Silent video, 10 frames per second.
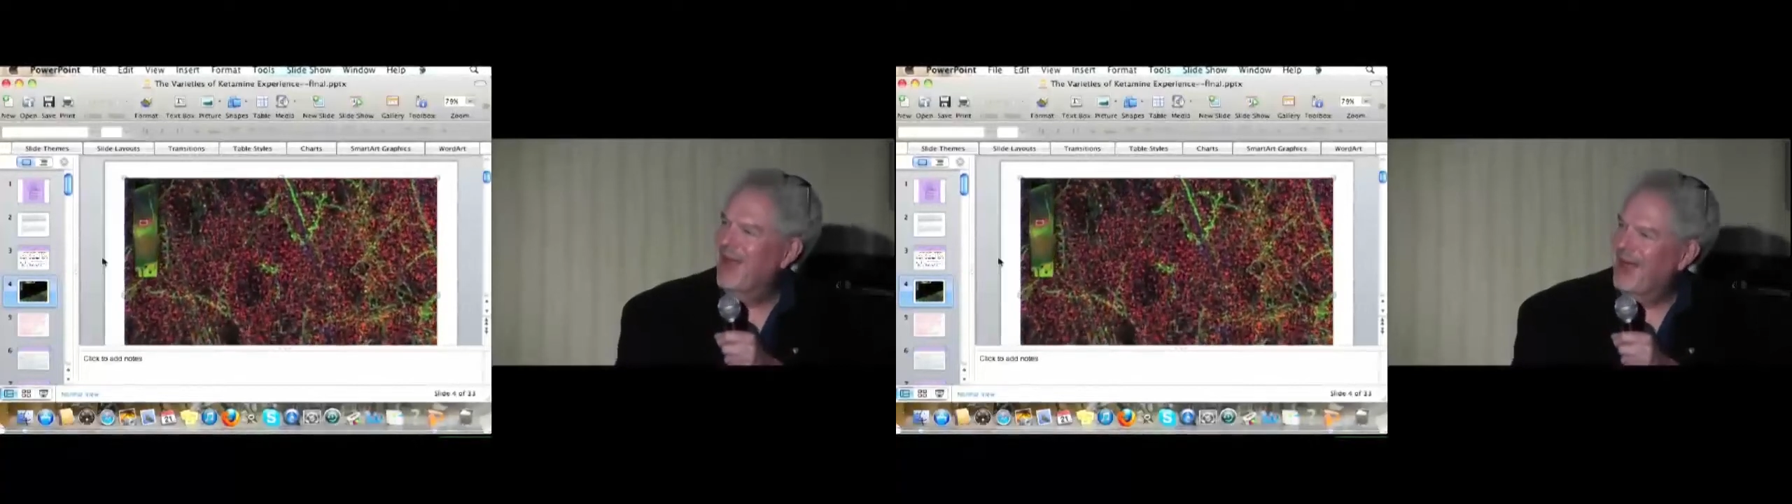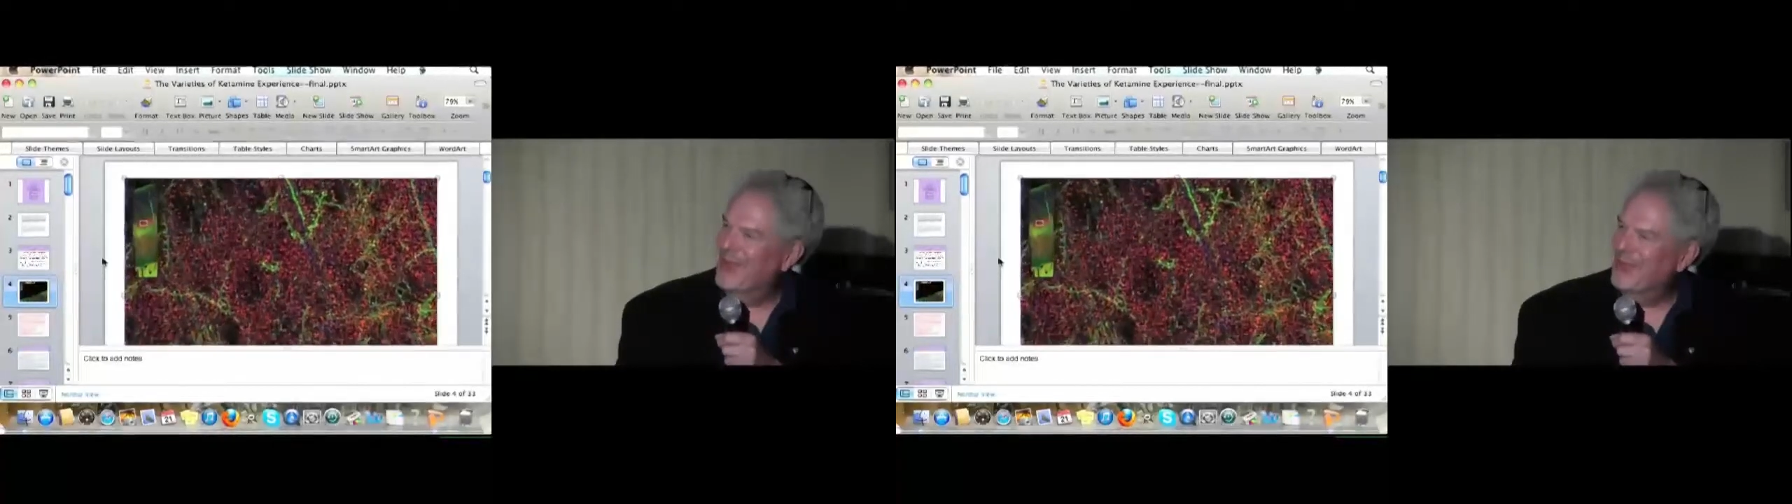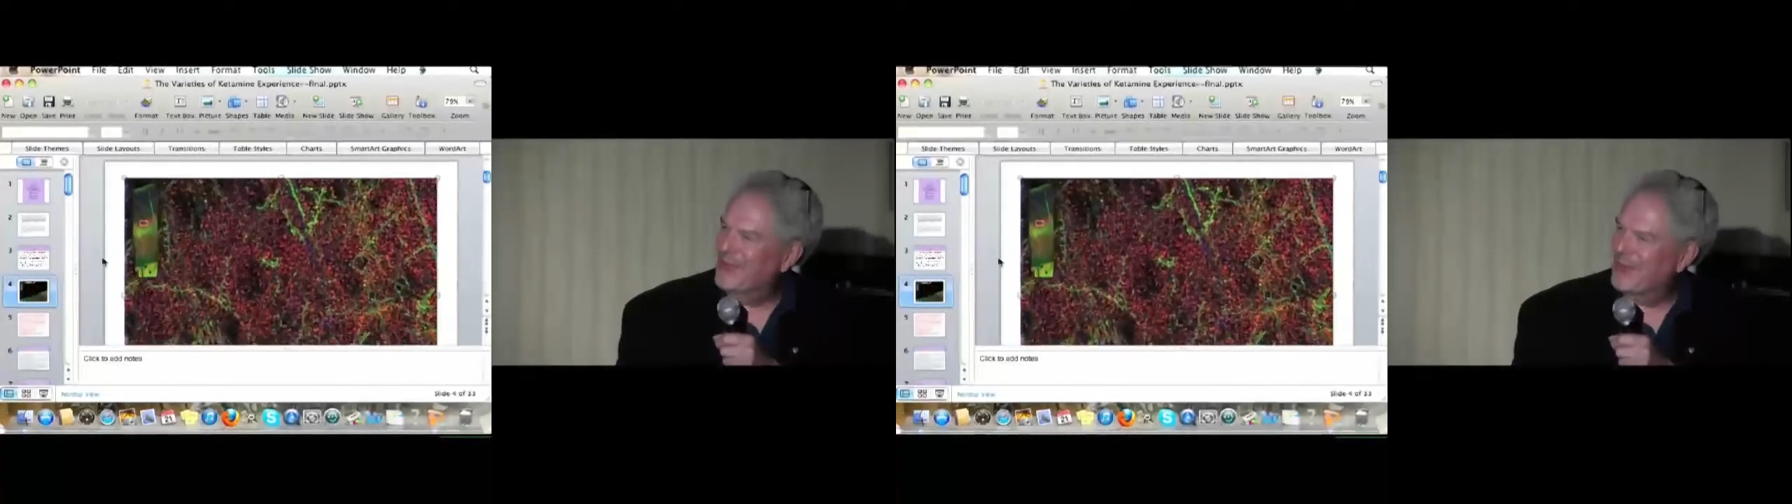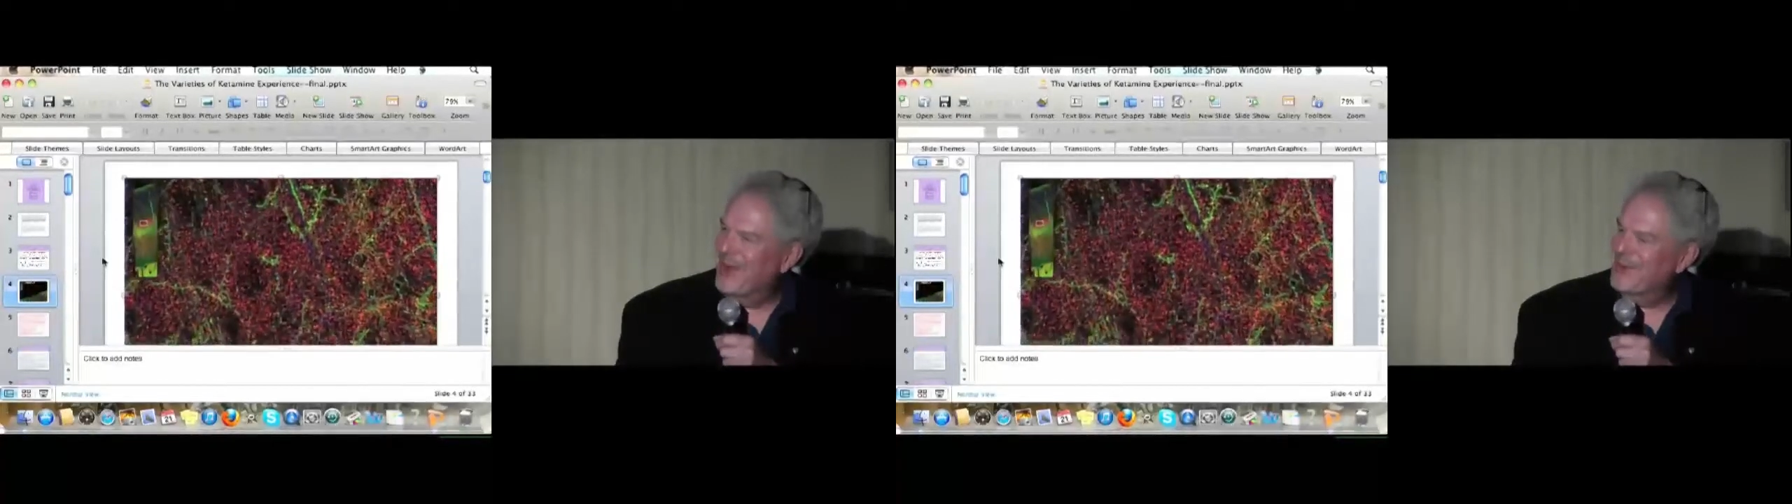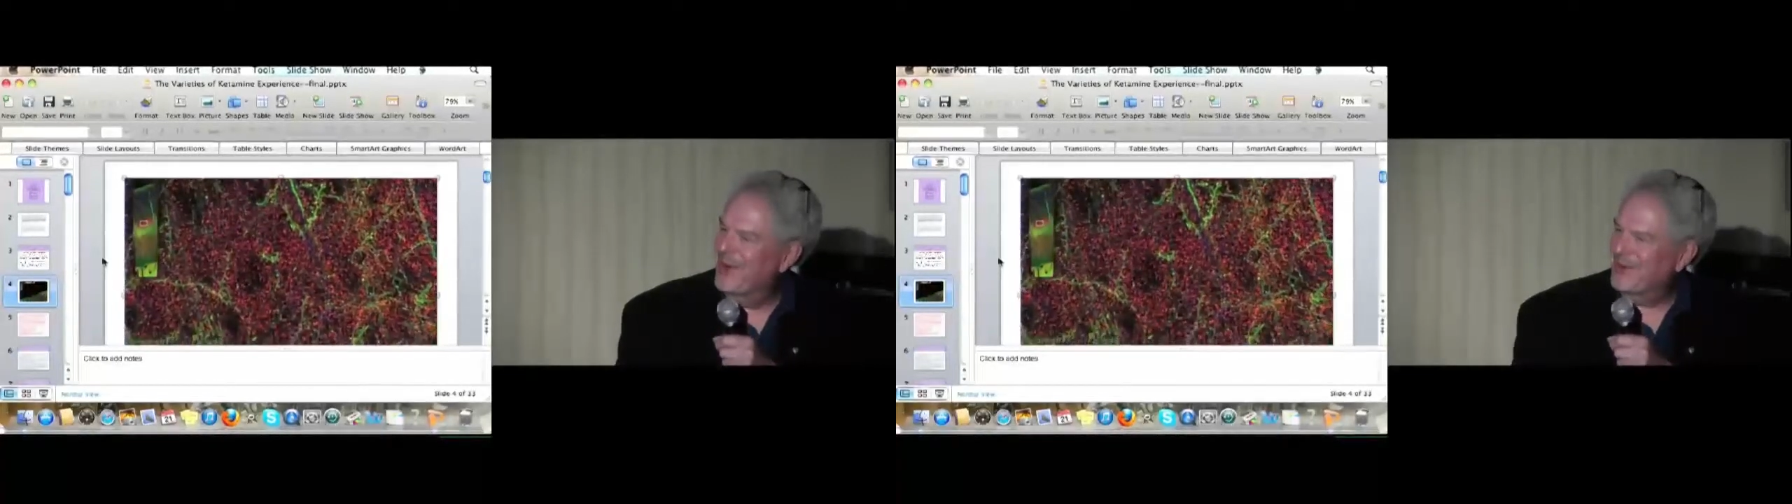on the
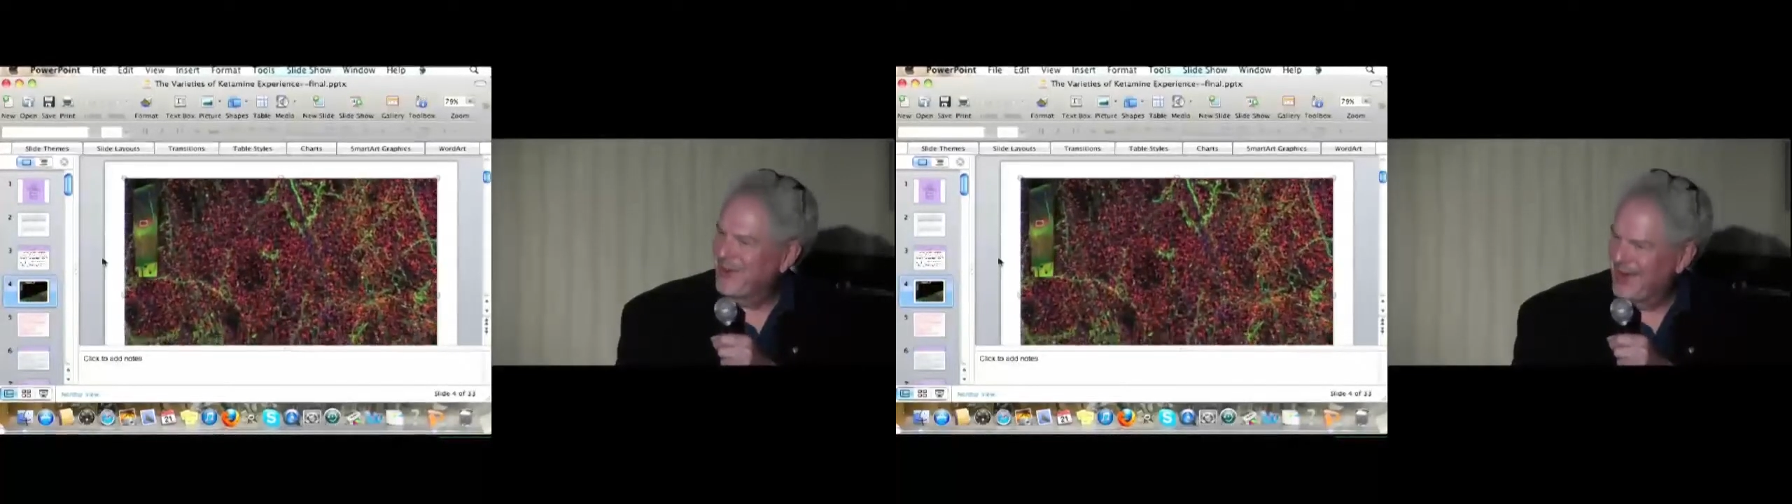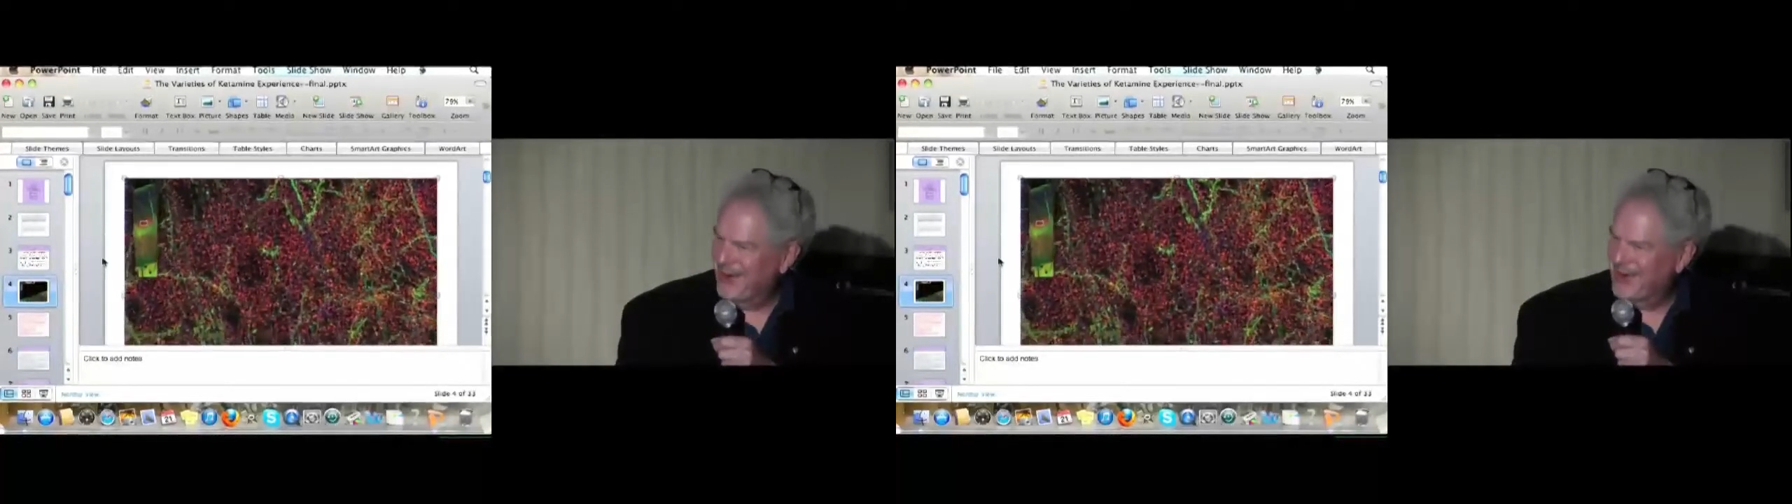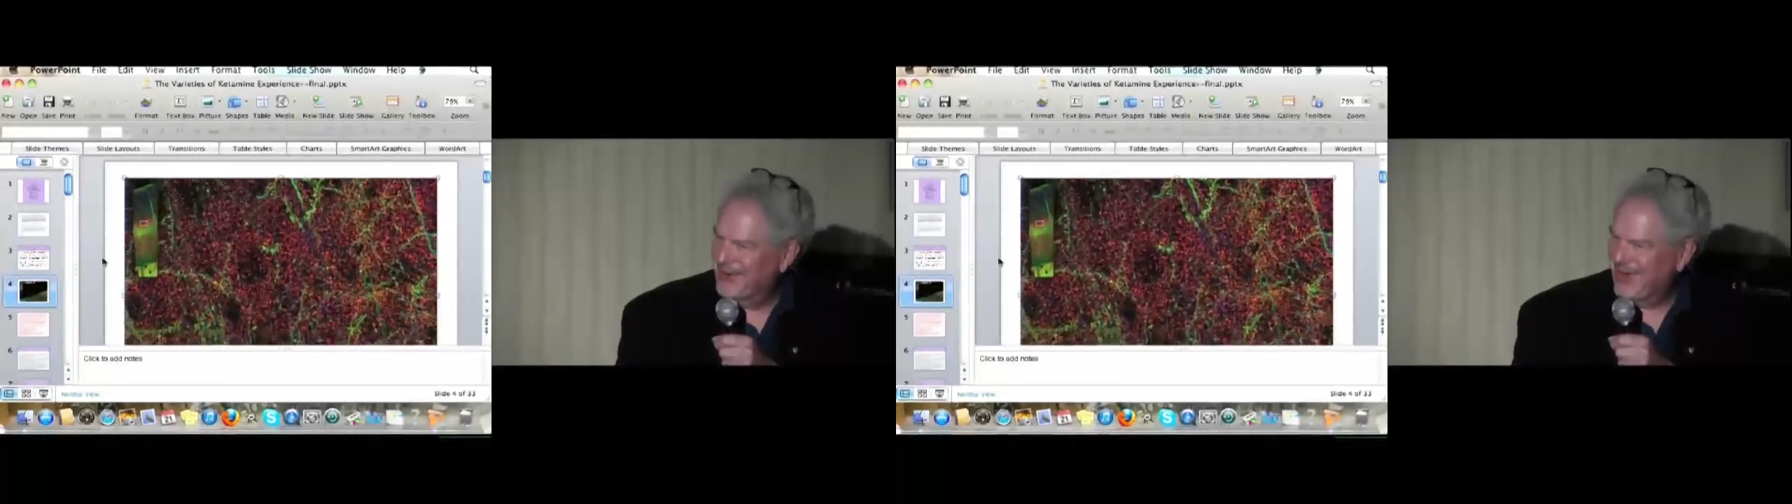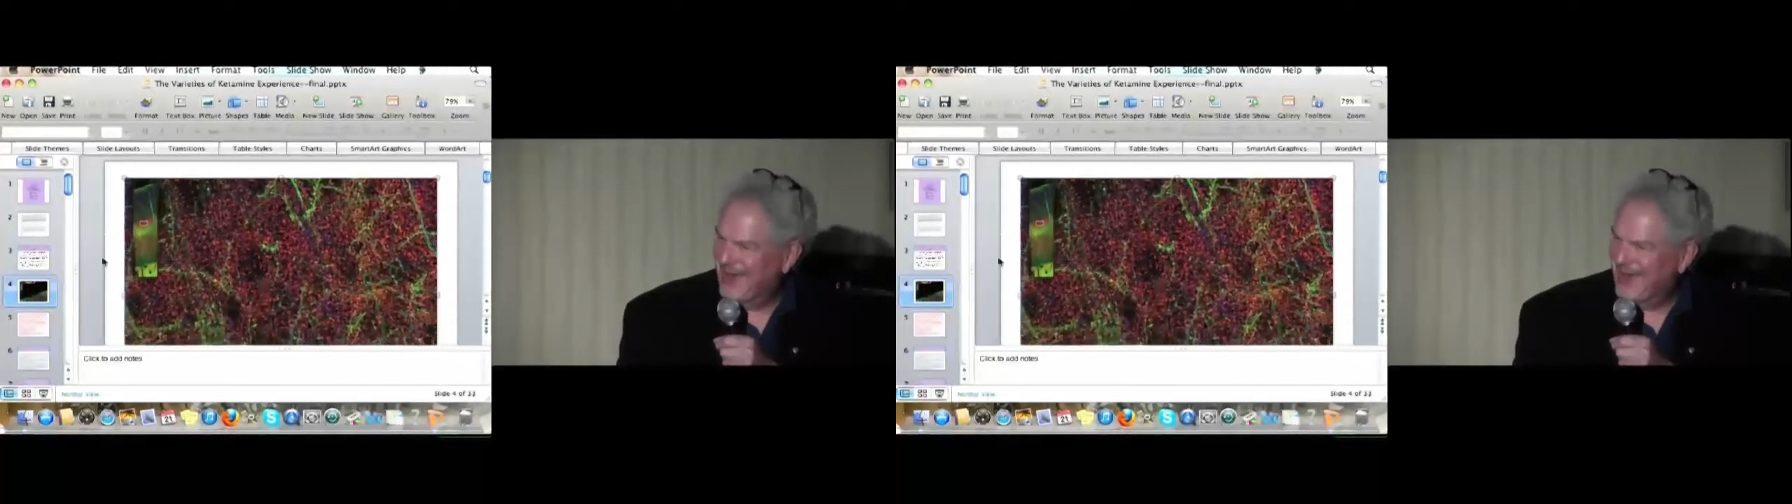screen what layer it is.